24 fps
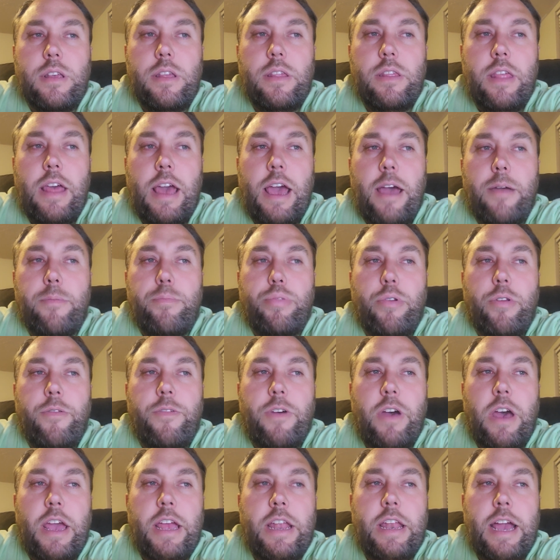that
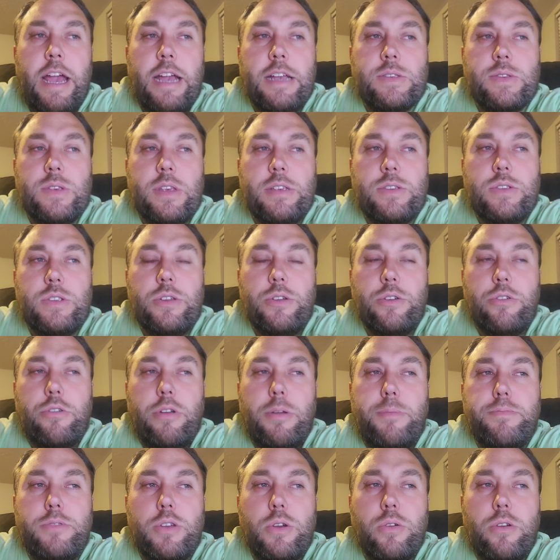provide access to
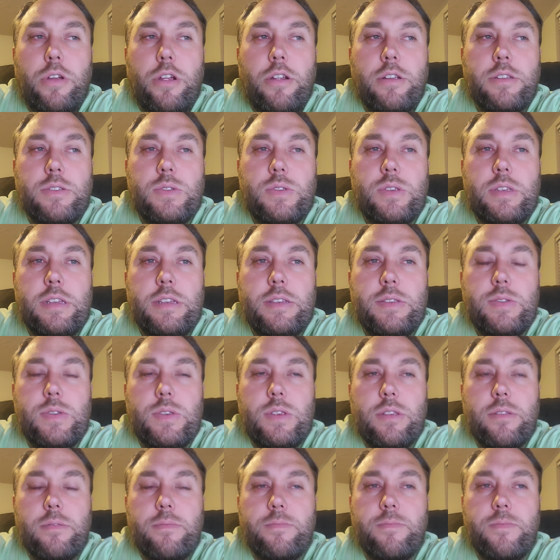cryptocurrencies
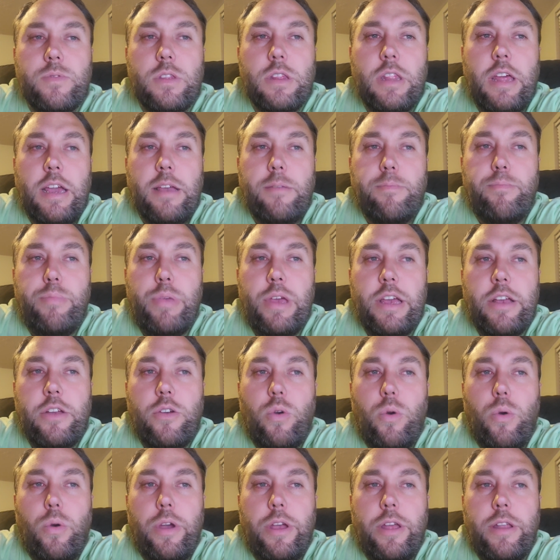like
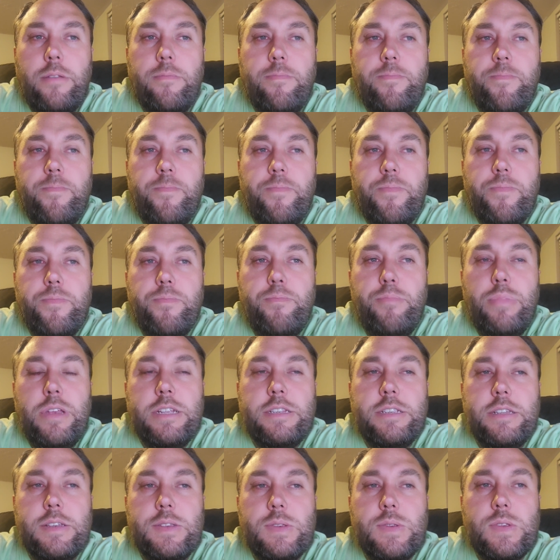Bitcoin,
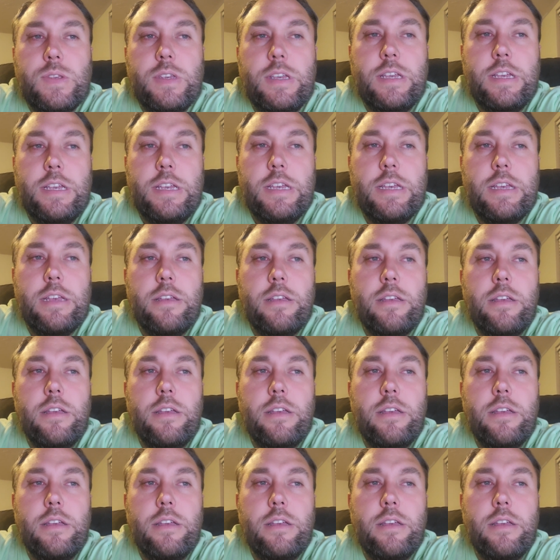BTC,